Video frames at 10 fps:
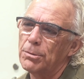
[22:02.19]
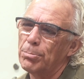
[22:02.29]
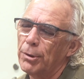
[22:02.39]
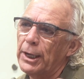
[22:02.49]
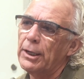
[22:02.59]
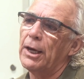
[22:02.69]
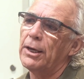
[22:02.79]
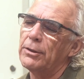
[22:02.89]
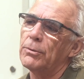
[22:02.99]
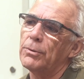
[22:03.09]
the brain
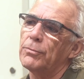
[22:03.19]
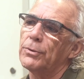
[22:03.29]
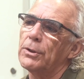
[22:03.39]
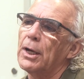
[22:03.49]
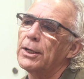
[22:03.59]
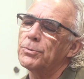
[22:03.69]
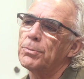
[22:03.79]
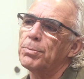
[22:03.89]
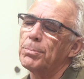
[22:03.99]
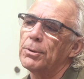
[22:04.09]
gain that we've realized
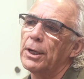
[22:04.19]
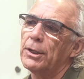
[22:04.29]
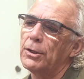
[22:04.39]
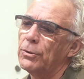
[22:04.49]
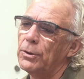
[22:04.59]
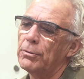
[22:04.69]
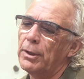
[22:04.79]
with people like you and